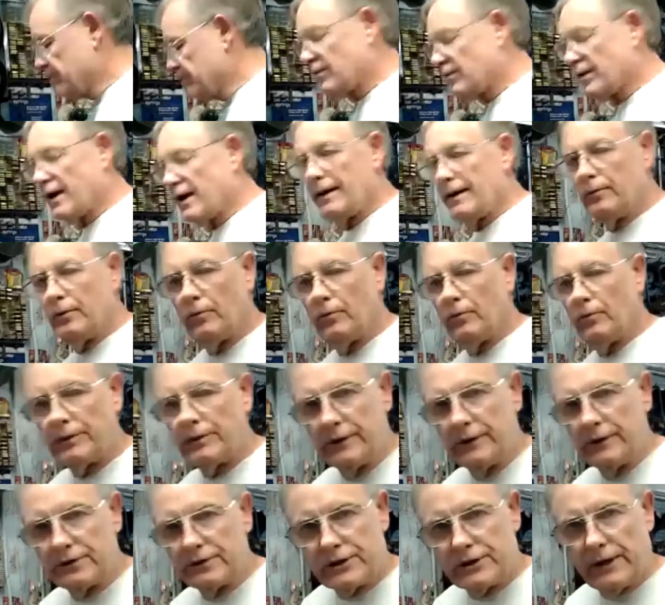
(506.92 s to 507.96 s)
problem with the
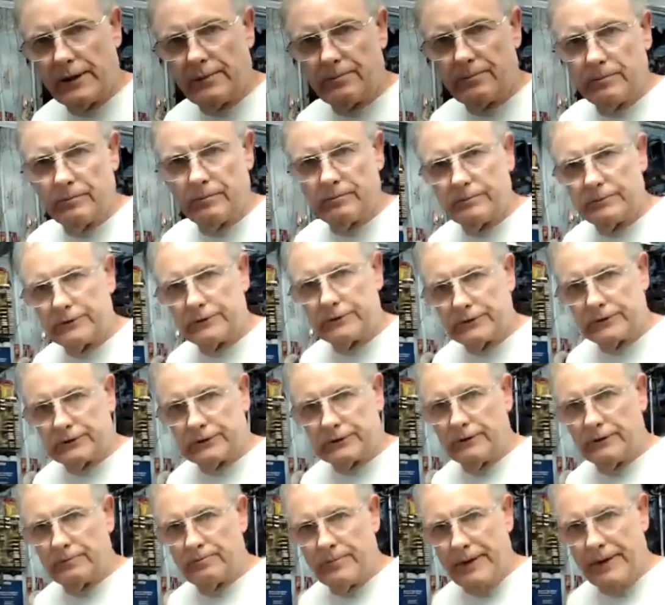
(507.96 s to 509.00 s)
cheap
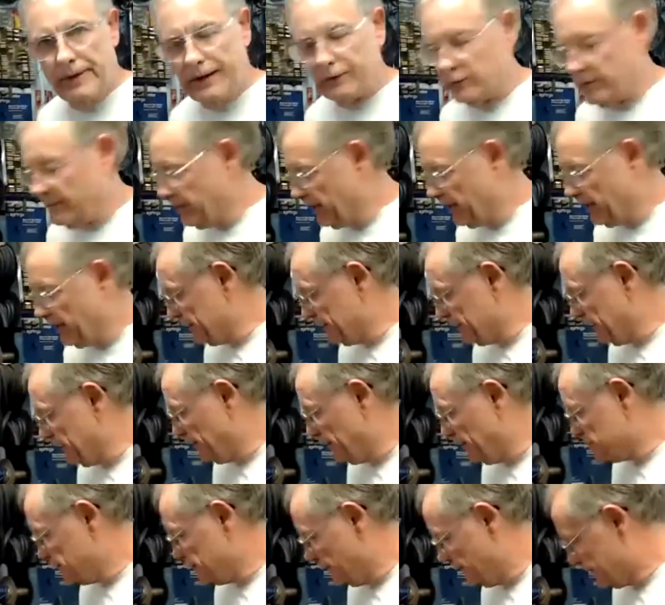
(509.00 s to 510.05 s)
battery
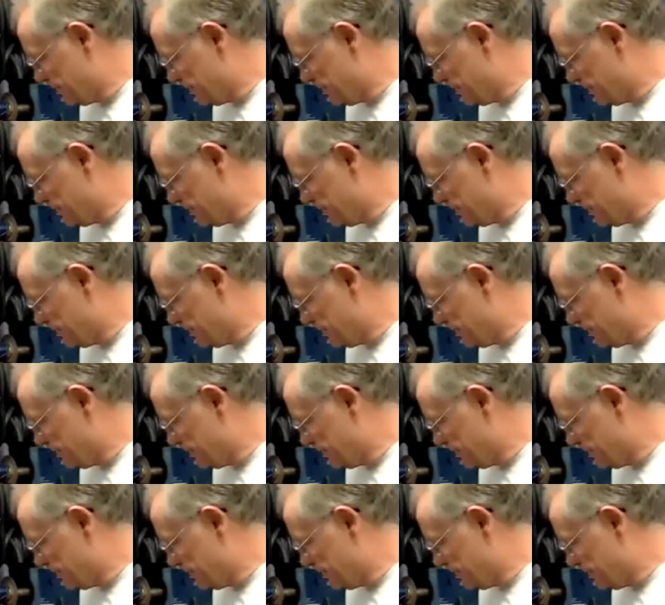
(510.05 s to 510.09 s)
maintainers like